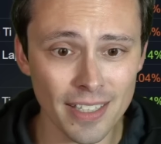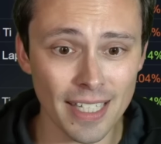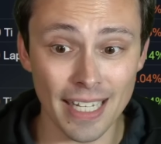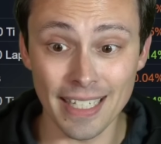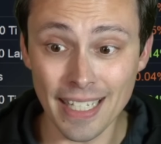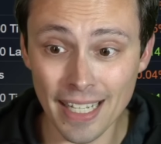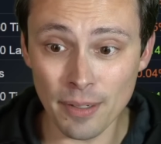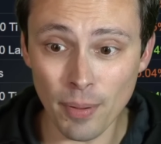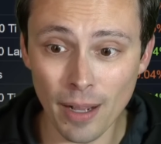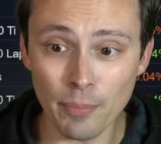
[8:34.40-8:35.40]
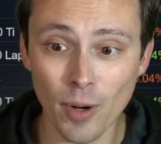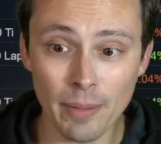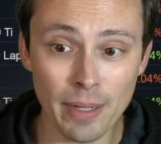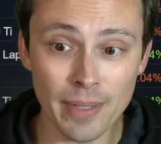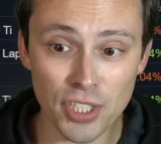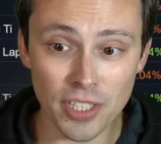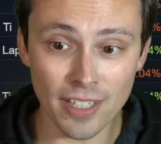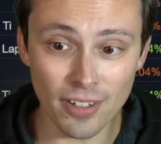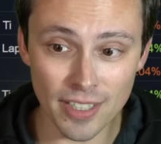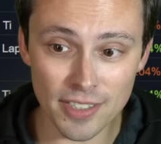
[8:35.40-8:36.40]
of that. Again, pop, why am I mentioning
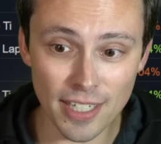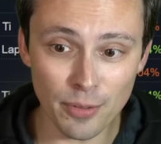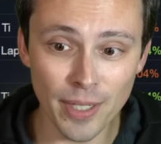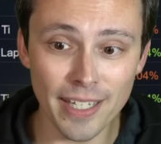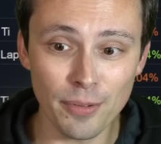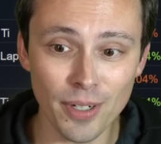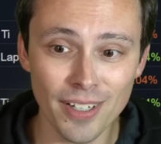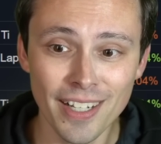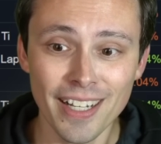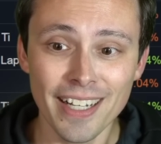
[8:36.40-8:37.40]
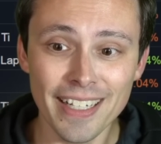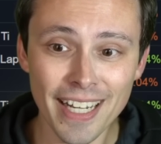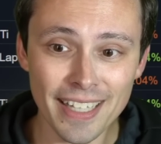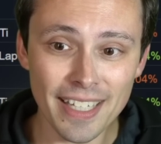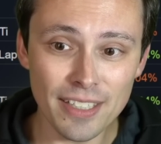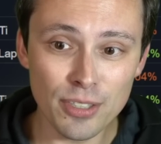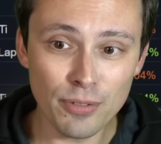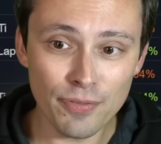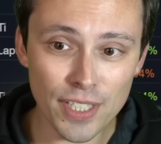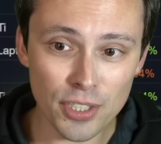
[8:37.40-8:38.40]
cards that weak? Well, again, they do
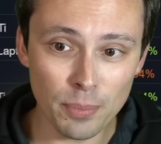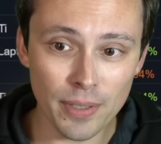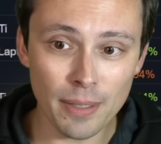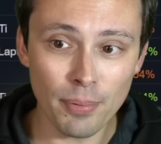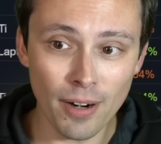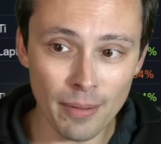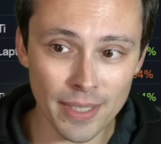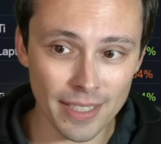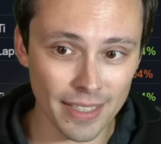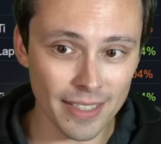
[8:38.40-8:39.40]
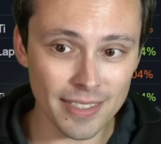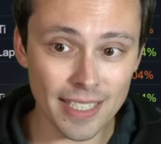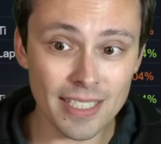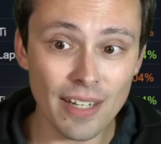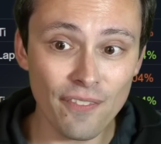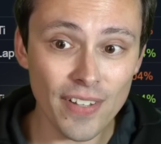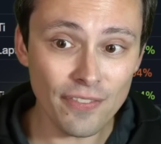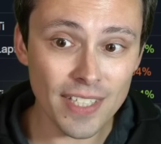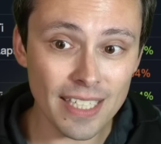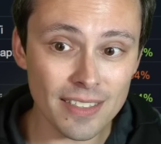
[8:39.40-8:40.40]
feature pretty prominently.
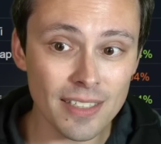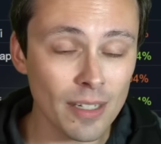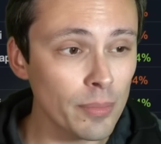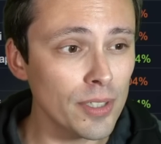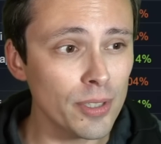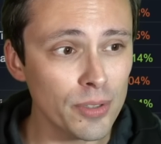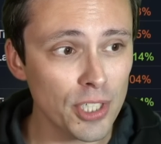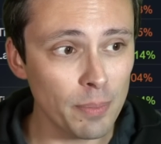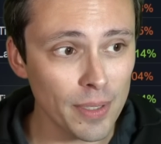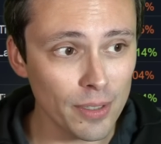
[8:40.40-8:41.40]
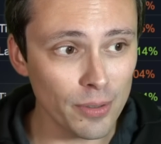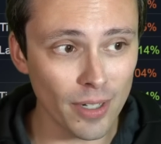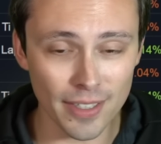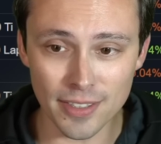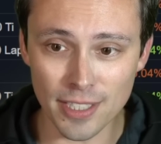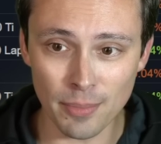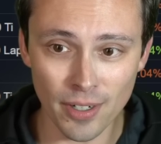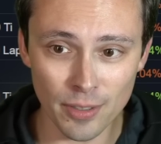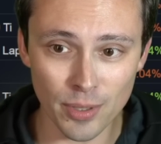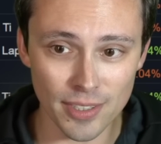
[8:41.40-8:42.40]
1650 is the number two GPU on the Steam
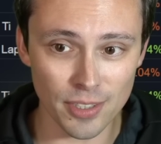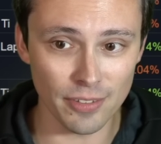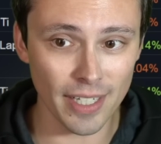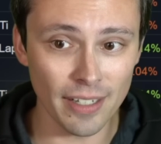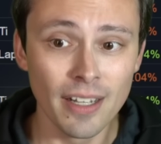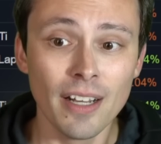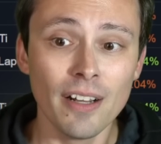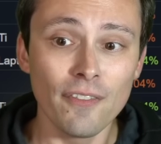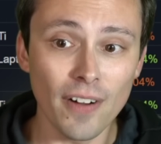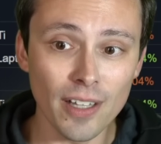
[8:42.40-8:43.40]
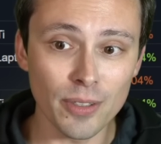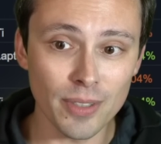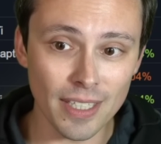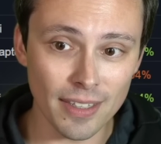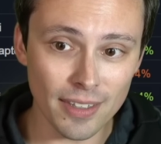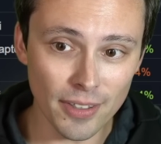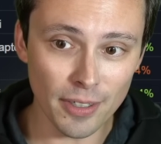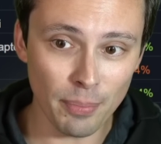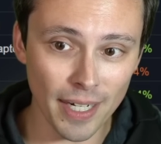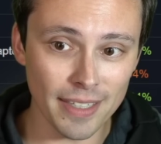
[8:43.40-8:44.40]
hardware survey, followed in
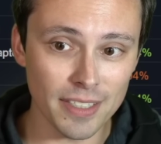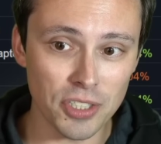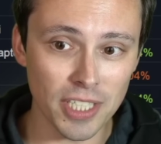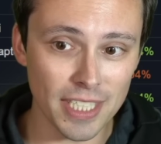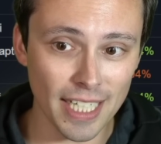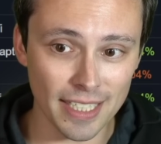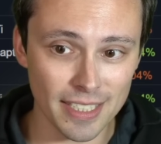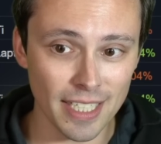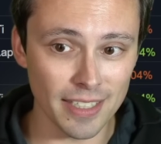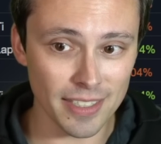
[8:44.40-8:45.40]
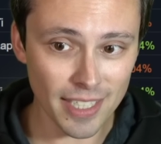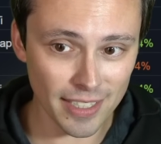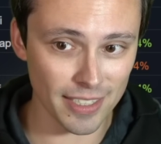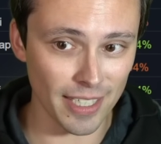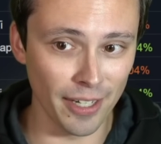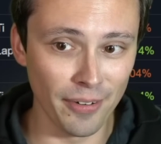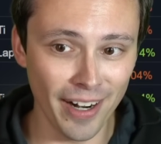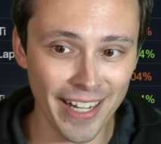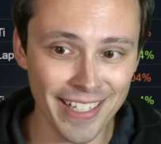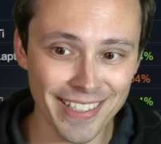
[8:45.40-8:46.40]
third by the GTX 1060,
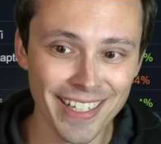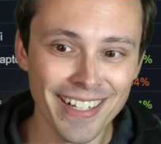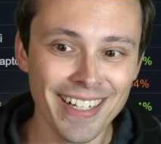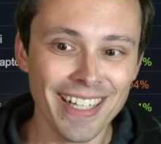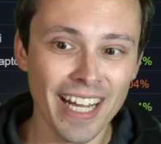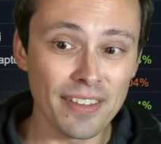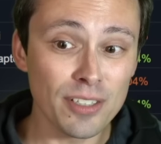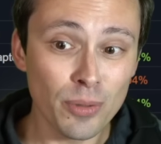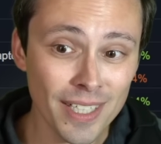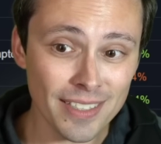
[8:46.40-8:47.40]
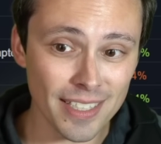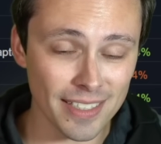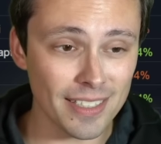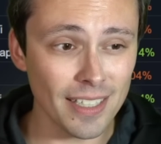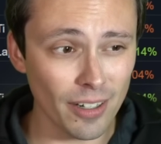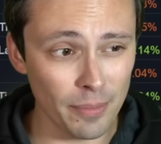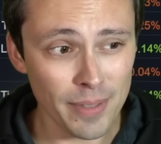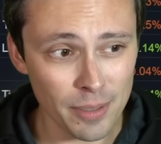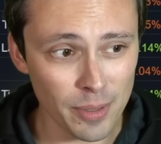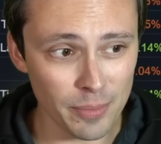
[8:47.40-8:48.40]
right? And the 2060, our
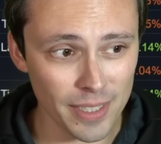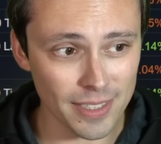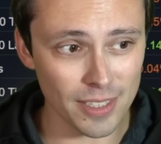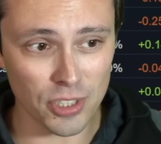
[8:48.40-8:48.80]
minimum listed